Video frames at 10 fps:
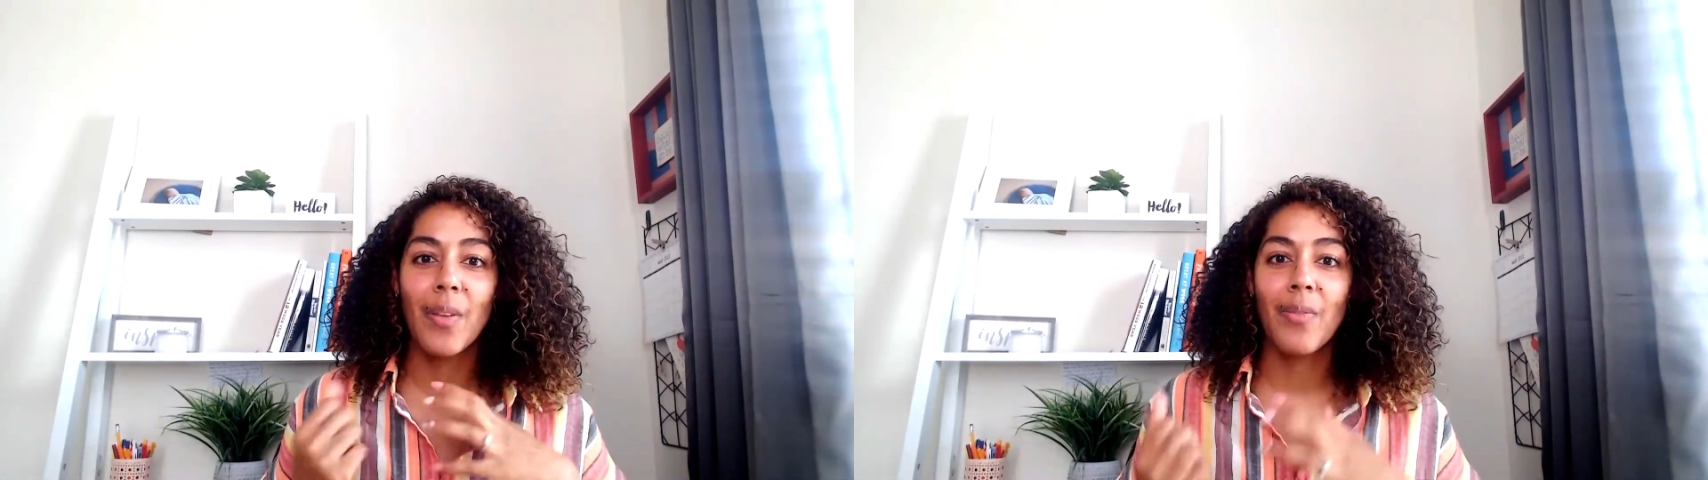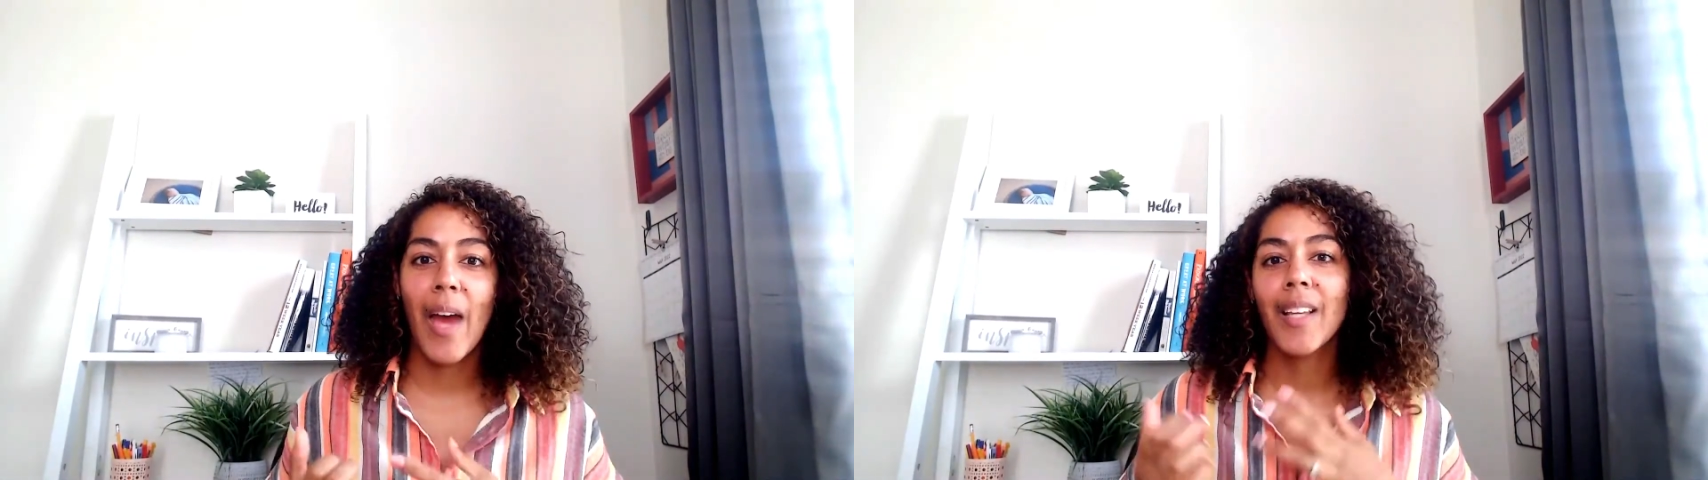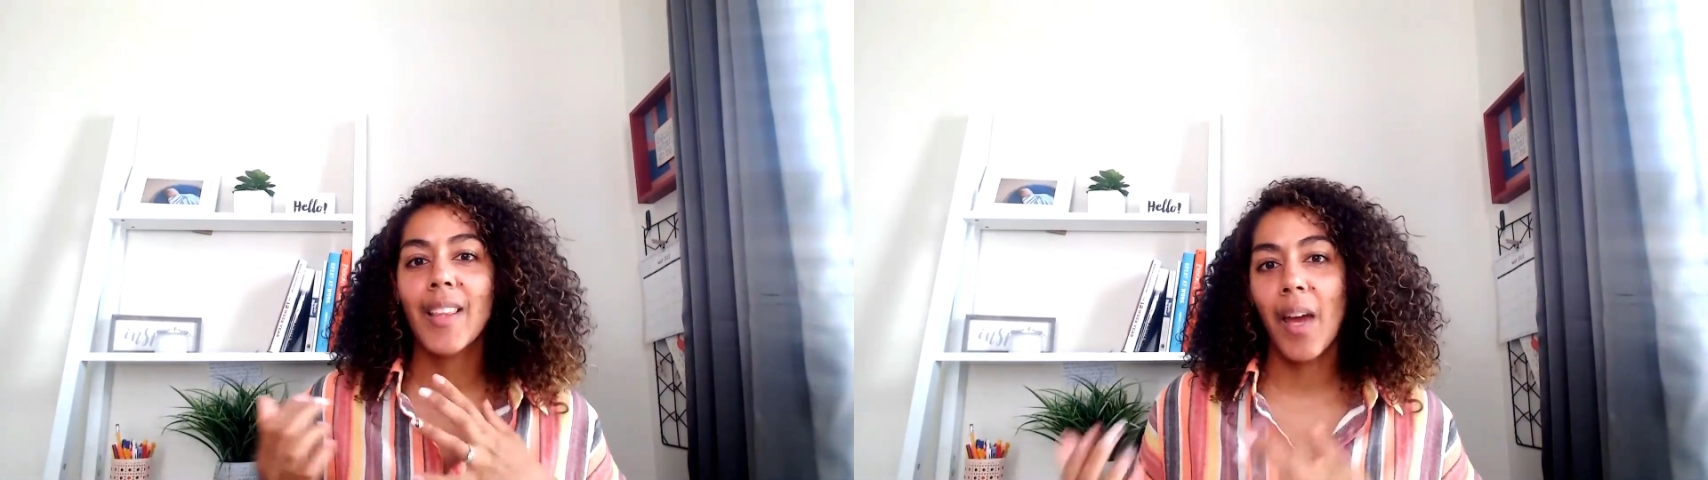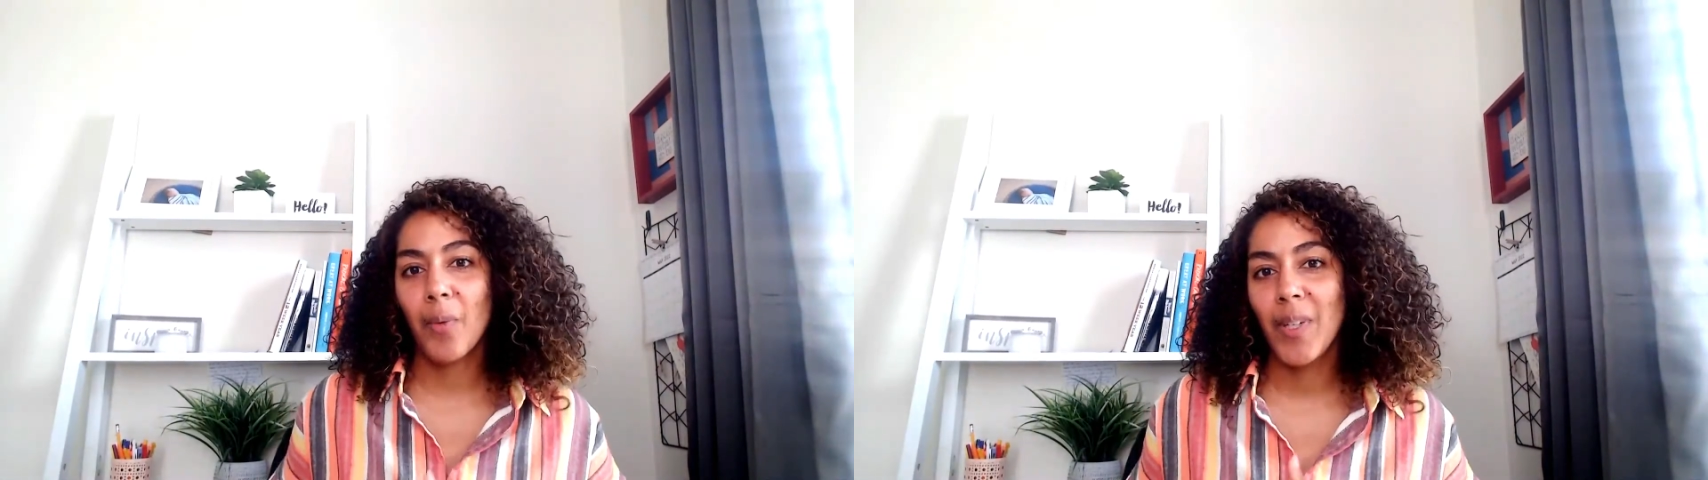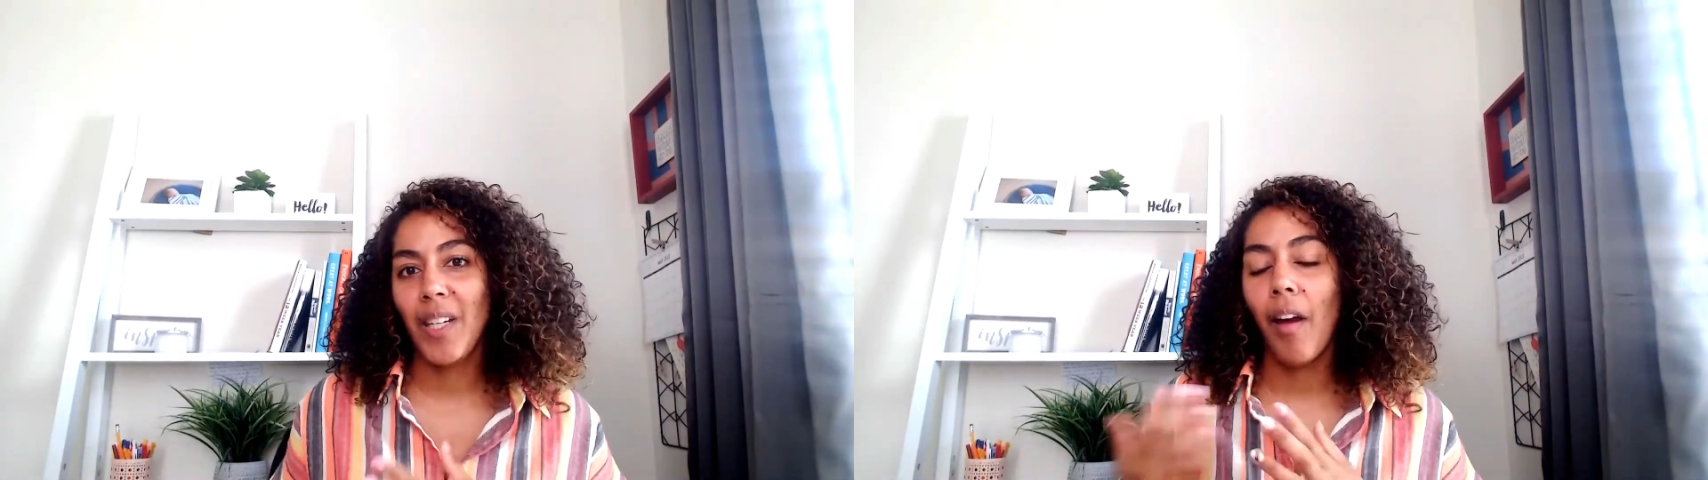the fact that
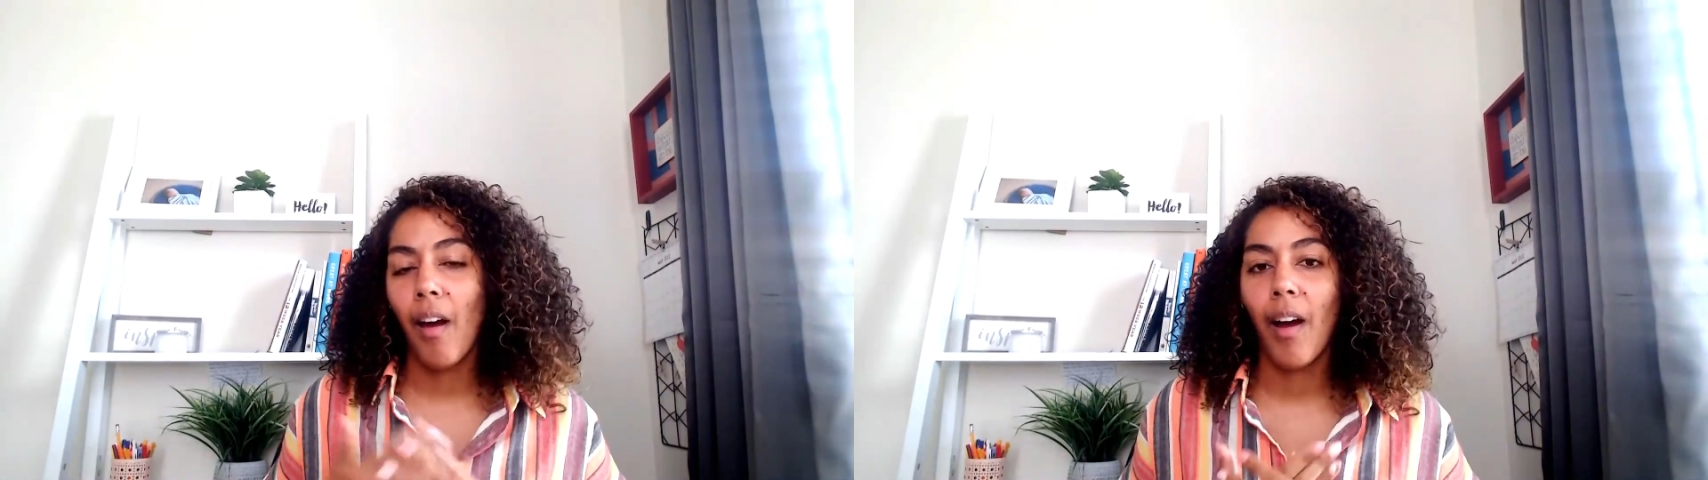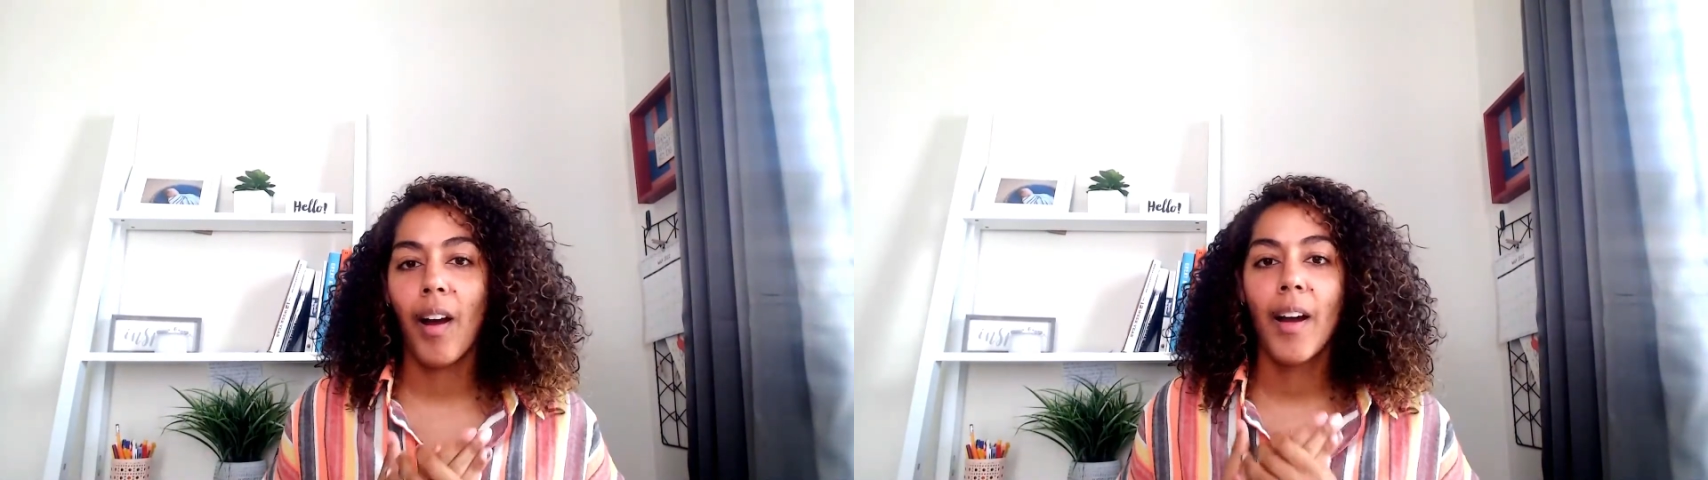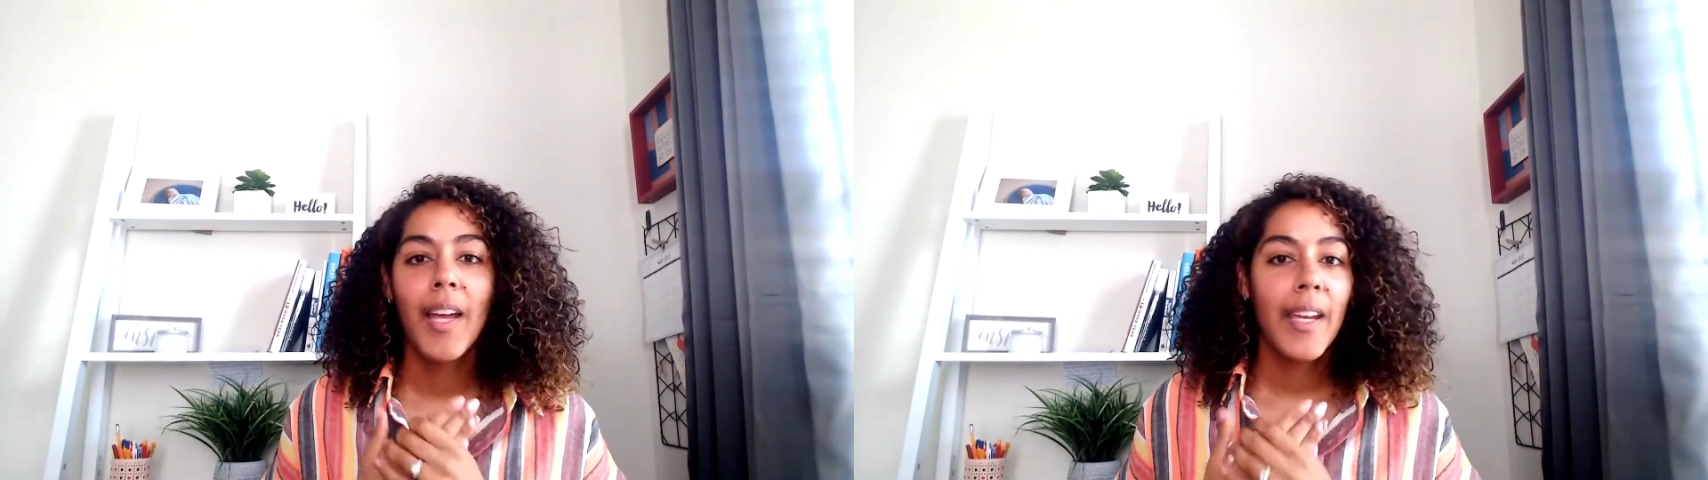we are